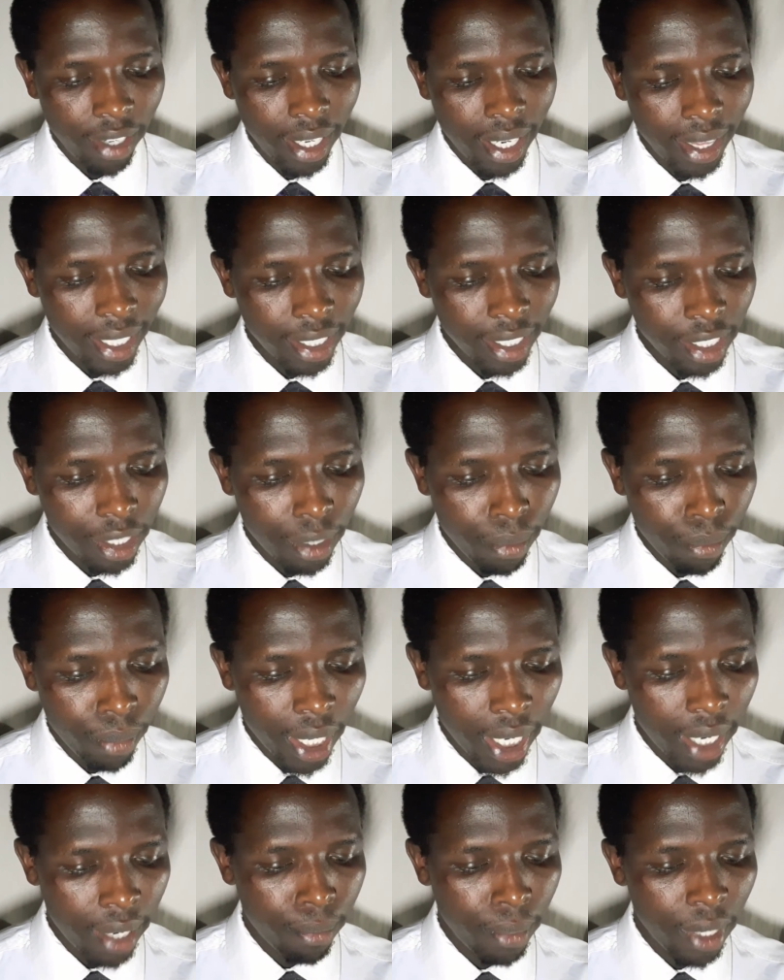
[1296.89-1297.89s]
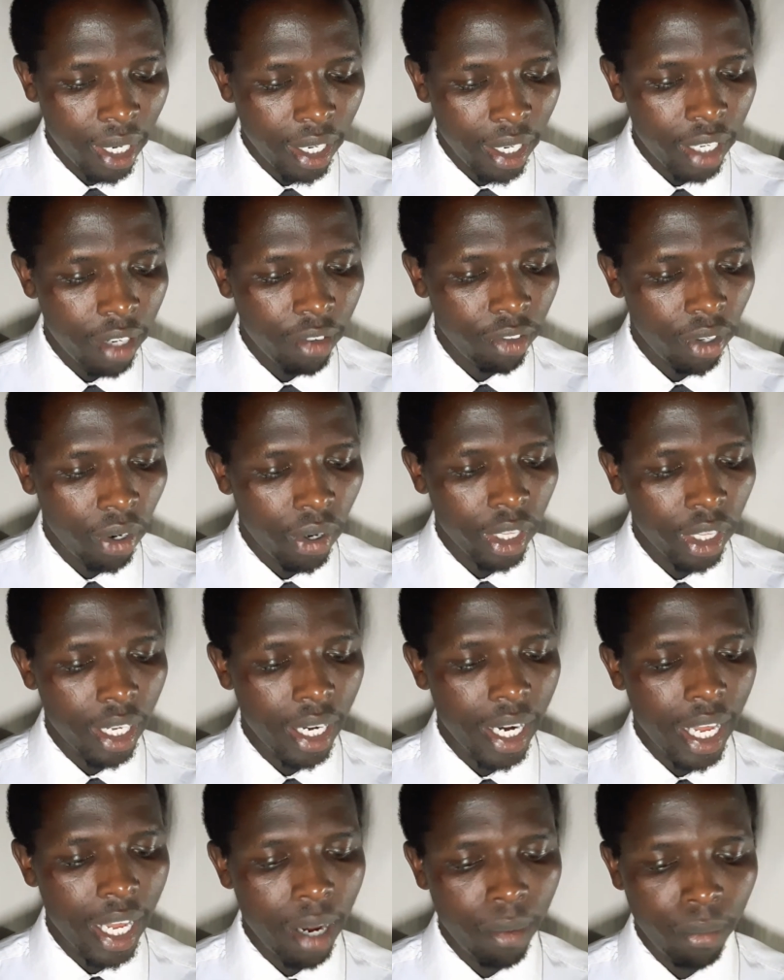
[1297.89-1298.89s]
and that ye may believe on the
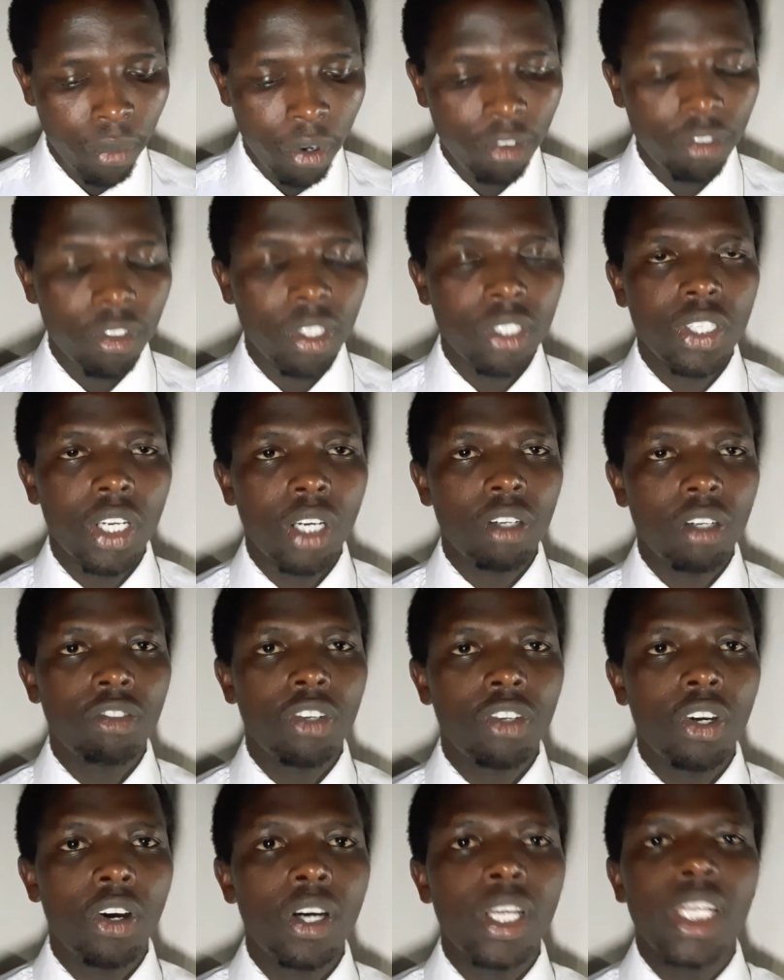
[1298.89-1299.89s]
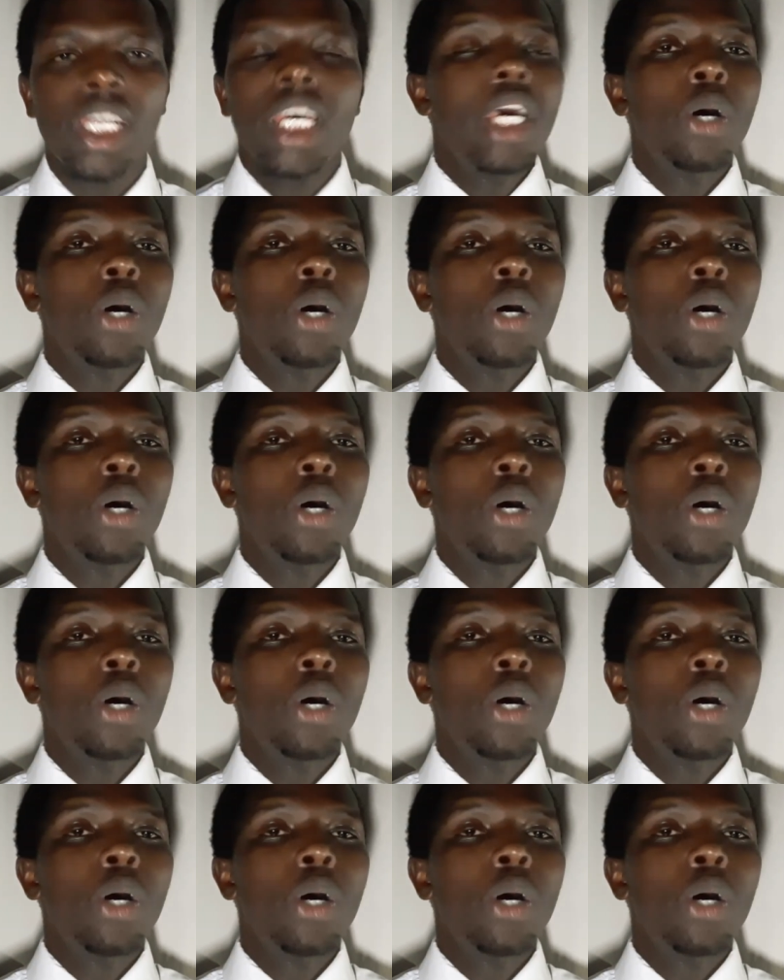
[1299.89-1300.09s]
name of the Son of God."